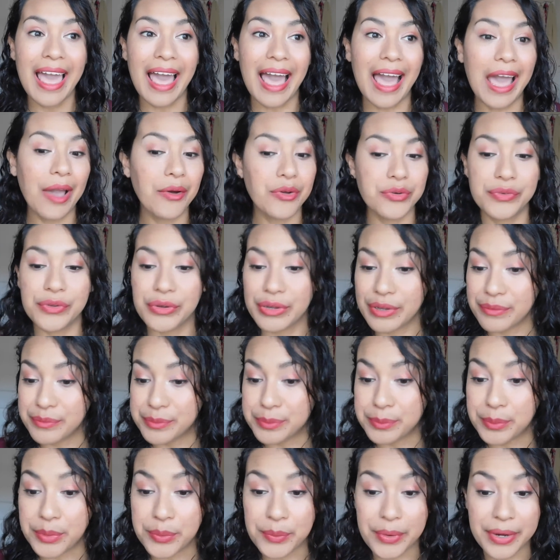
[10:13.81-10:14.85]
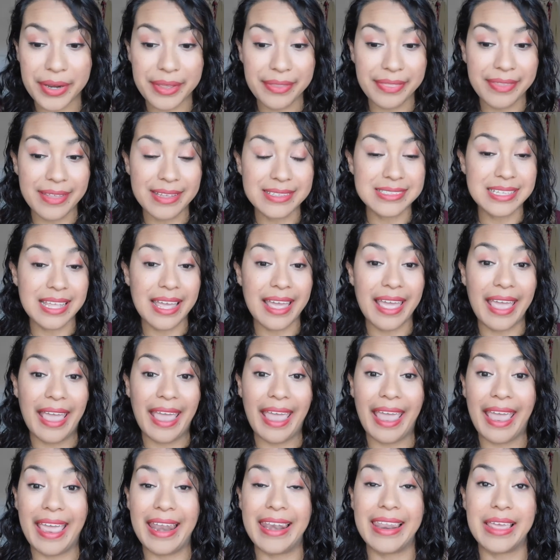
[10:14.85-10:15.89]
I would feel comfortable wearing this
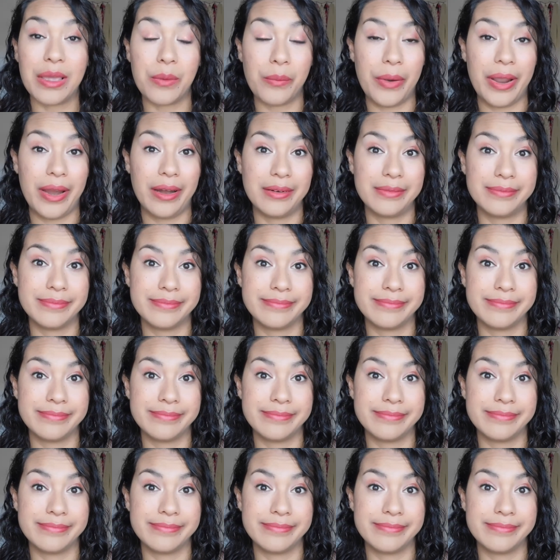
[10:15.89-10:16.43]
anywhere.